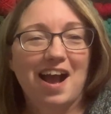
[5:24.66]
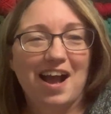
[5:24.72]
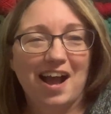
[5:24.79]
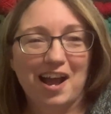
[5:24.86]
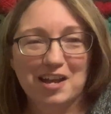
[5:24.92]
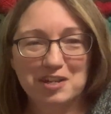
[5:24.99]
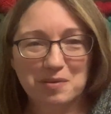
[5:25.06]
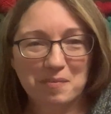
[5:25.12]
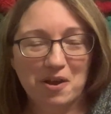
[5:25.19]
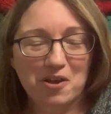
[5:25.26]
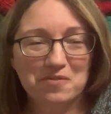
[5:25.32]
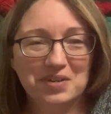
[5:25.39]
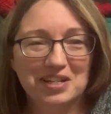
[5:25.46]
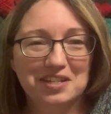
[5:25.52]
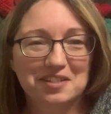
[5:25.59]
I am all
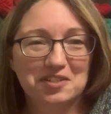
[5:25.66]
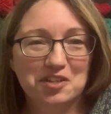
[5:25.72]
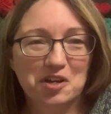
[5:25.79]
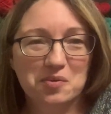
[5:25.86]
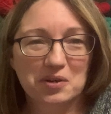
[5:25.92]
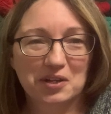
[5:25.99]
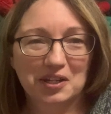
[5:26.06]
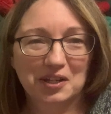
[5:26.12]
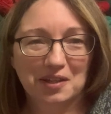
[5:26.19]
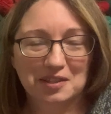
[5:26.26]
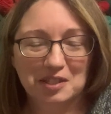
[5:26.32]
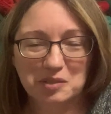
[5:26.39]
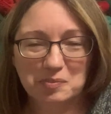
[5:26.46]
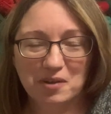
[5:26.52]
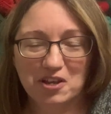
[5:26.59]
ready to start working on
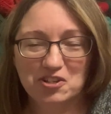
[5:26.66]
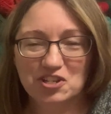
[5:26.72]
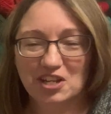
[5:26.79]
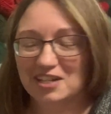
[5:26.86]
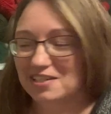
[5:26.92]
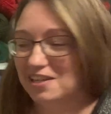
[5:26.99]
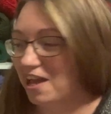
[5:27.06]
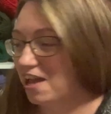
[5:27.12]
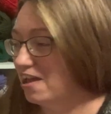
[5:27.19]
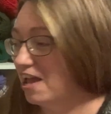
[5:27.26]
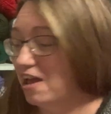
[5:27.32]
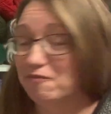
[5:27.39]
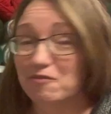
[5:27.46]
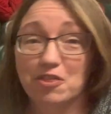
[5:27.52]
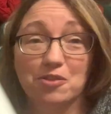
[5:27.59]
this project. I
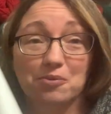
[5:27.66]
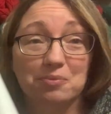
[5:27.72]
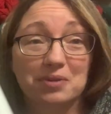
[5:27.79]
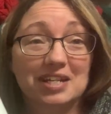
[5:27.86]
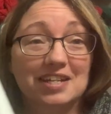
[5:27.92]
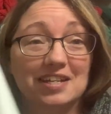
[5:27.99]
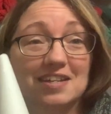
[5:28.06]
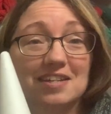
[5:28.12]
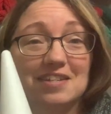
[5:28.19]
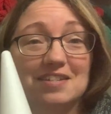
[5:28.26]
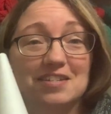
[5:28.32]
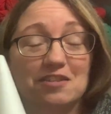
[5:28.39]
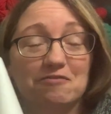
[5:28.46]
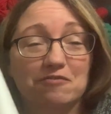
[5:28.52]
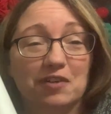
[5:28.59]
have 3
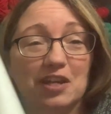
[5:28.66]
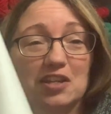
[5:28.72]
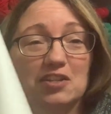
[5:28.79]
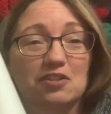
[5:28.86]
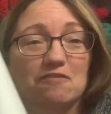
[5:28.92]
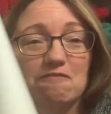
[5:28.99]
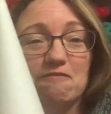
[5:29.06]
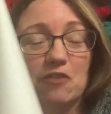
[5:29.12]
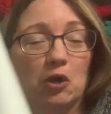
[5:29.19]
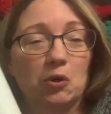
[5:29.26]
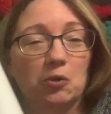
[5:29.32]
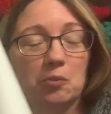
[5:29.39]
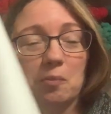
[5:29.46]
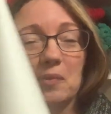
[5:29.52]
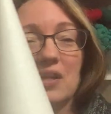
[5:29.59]
different
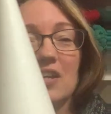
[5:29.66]
foam